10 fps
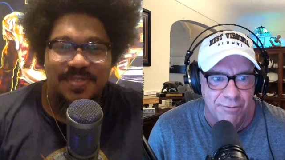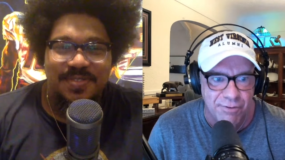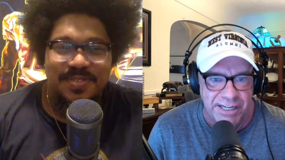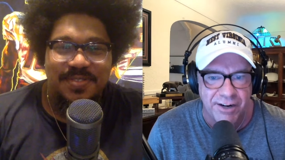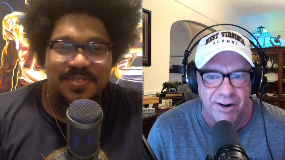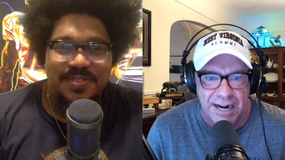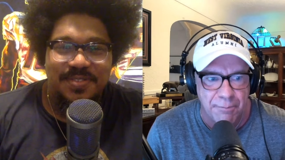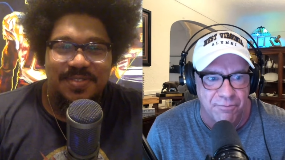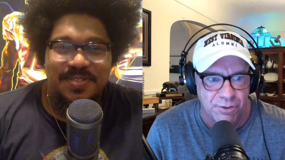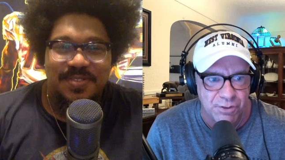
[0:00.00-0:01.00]
Speaker 1: every year,
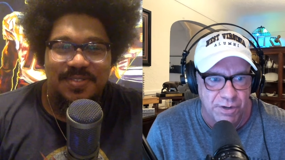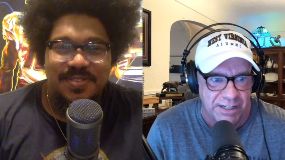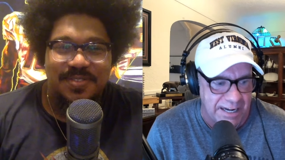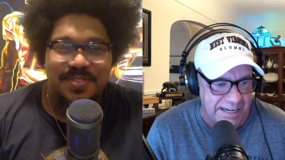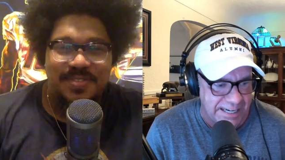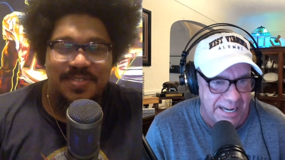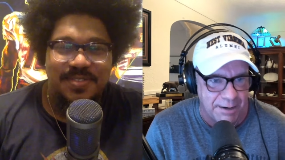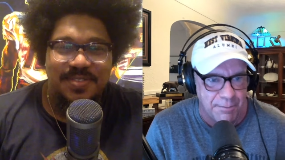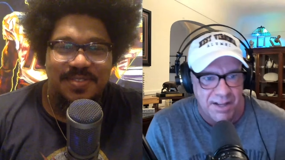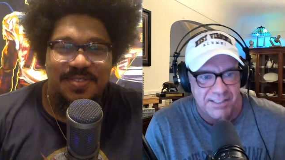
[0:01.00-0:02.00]
and I'm first one in line to
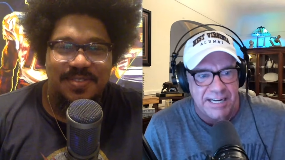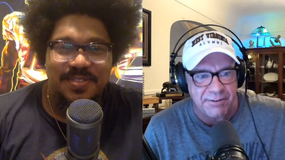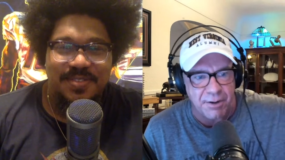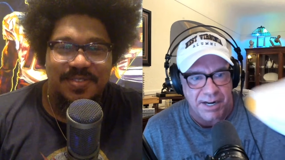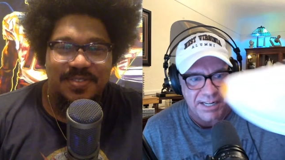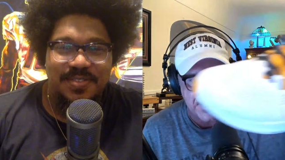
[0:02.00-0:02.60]
get them. Steve, come on.